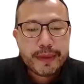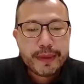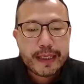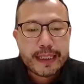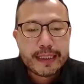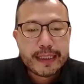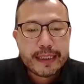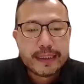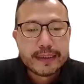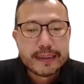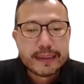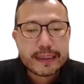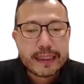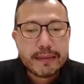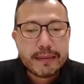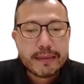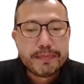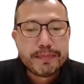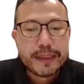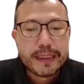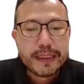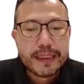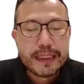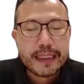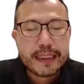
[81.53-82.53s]
and the
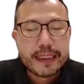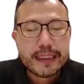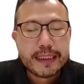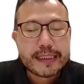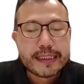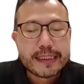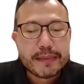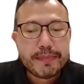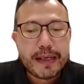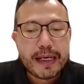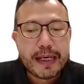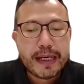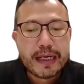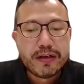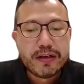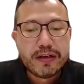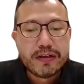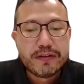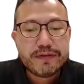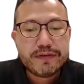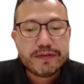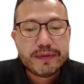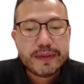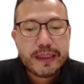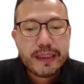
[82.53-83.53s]
company that he's a part
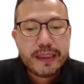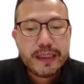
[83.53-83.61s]
of.